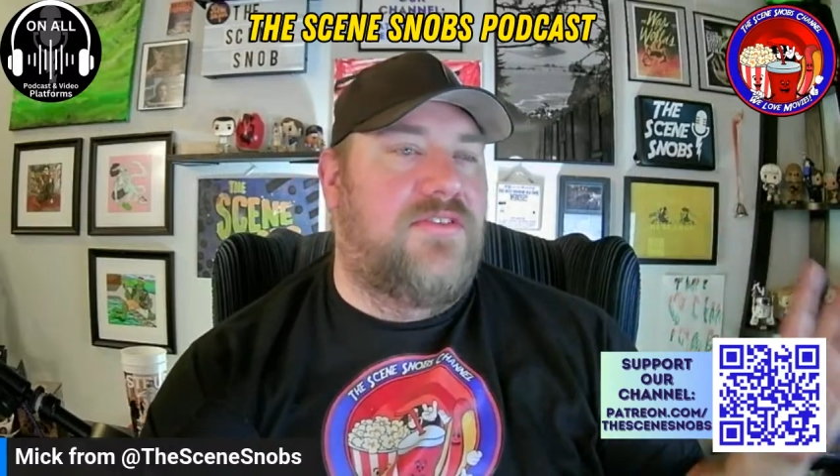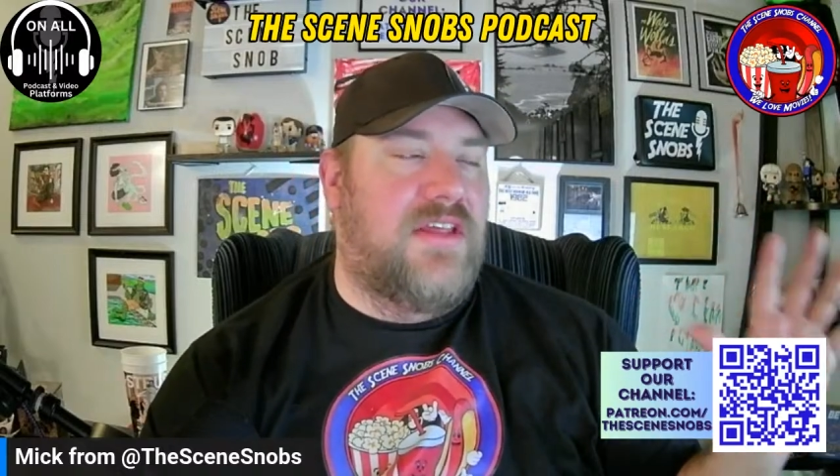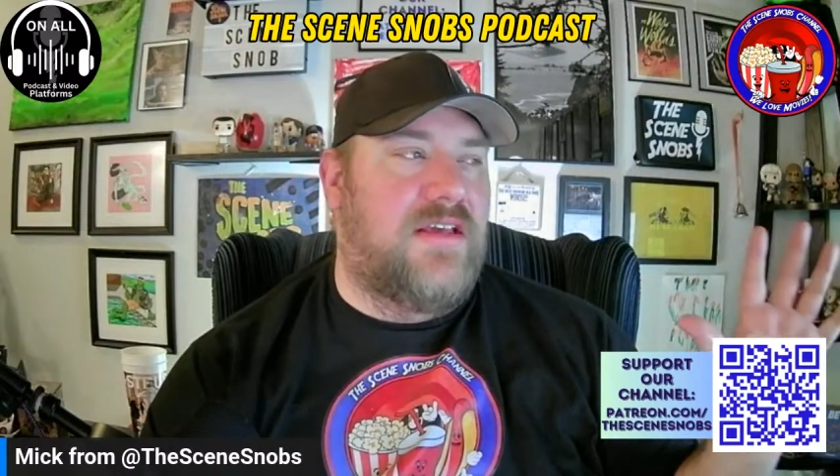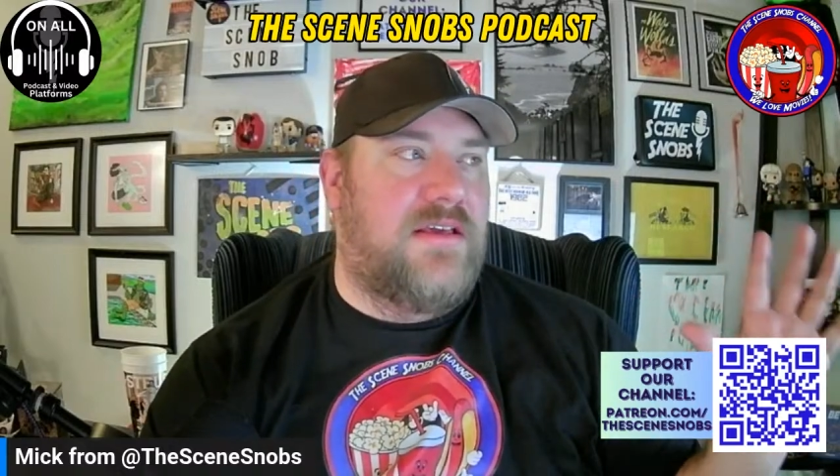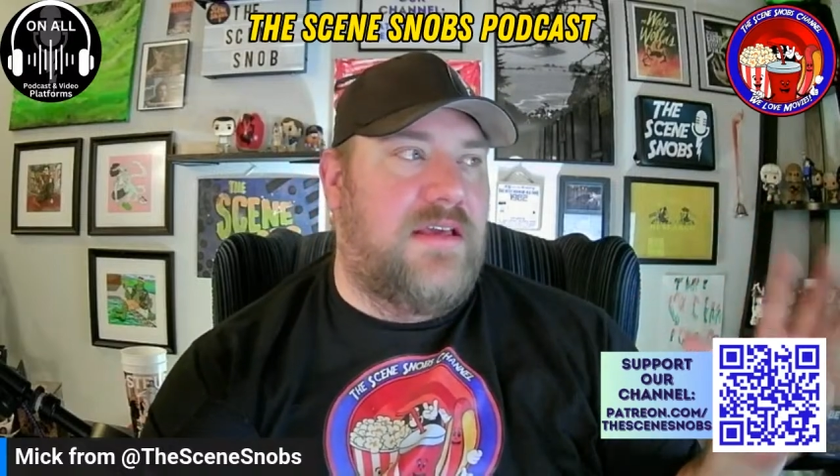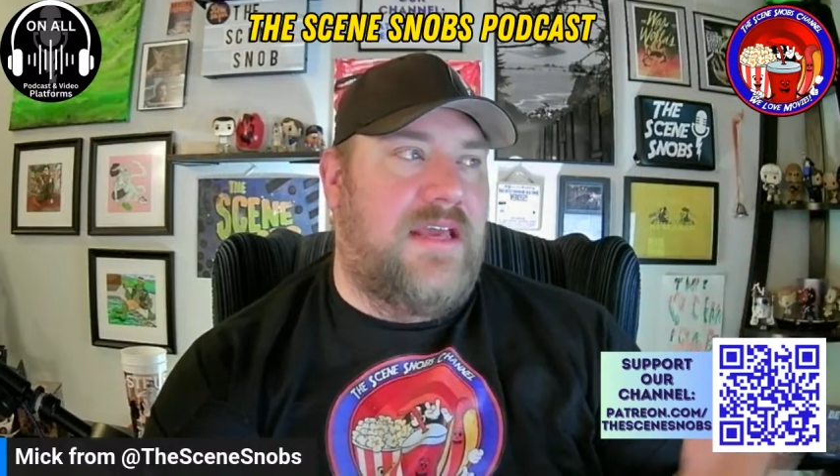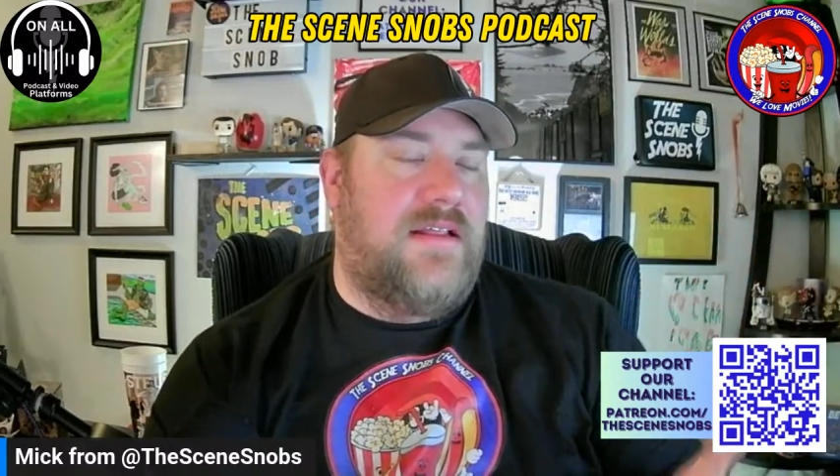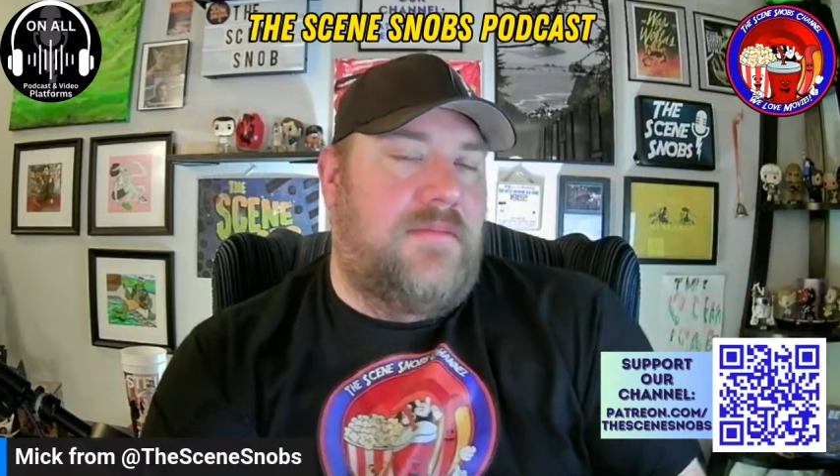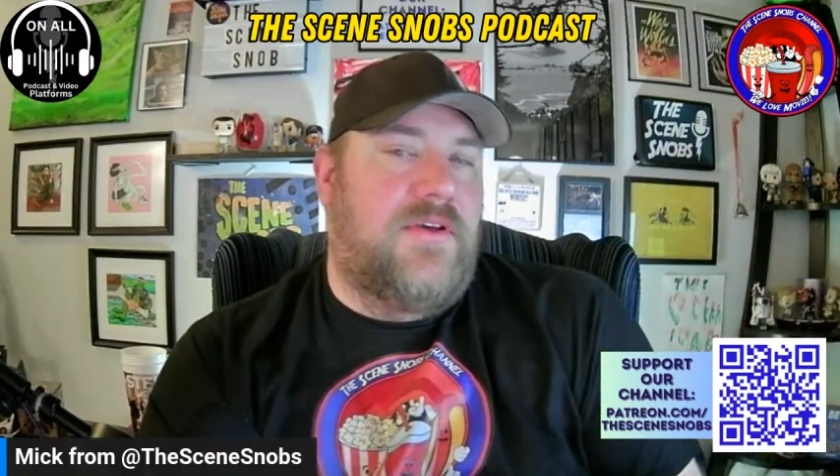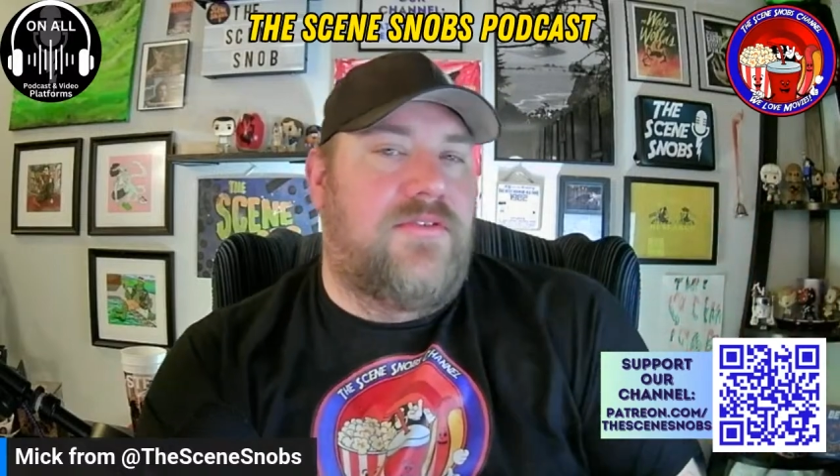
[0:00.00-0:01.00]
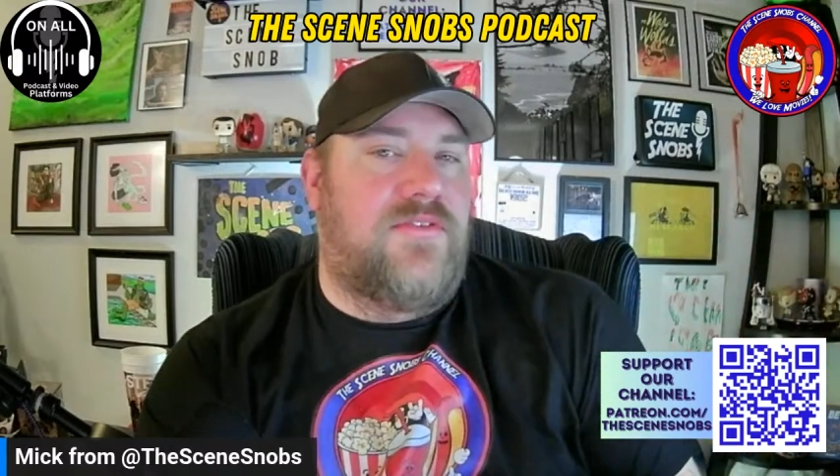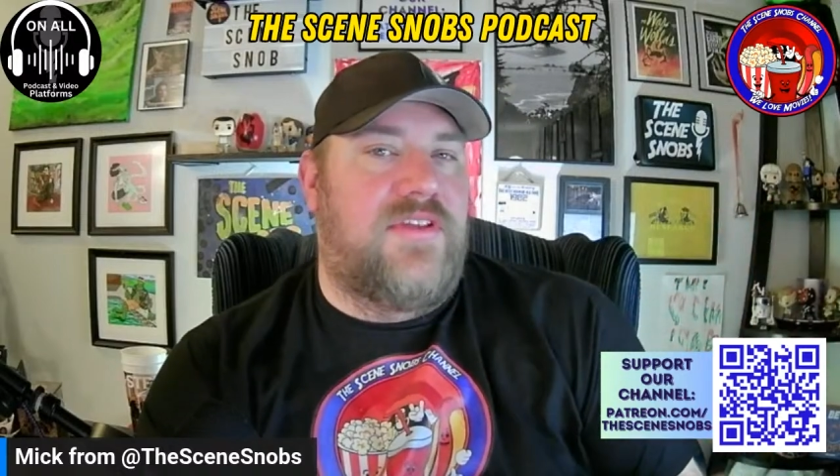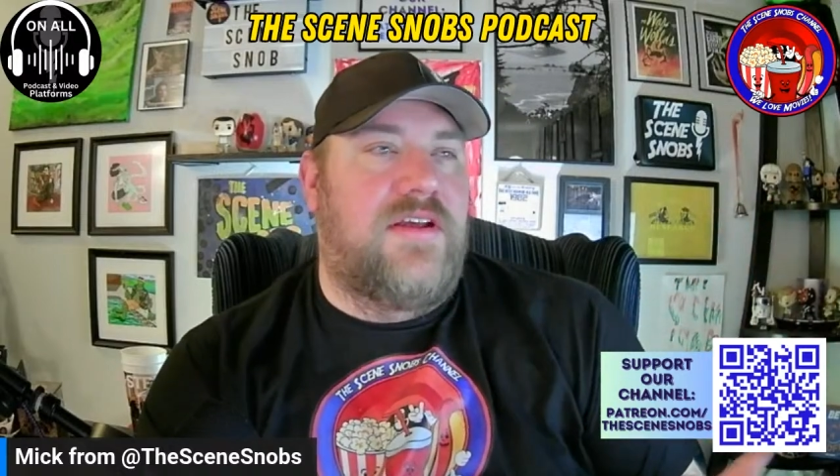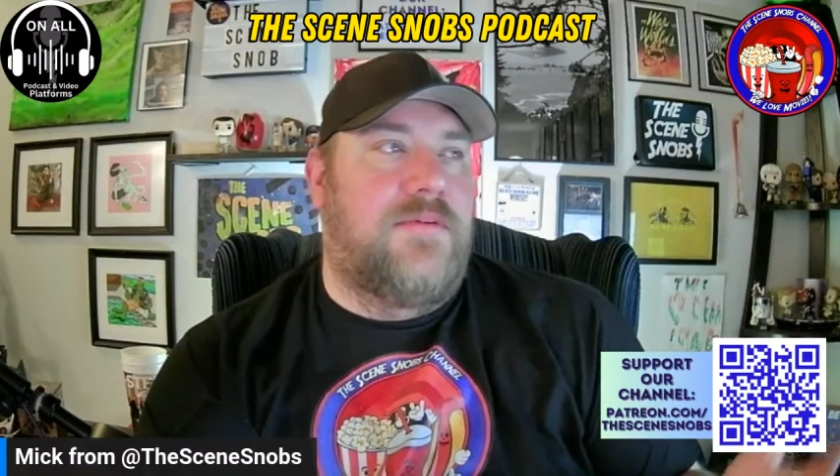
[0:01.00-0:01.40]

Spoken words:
Like Haley Mills was there,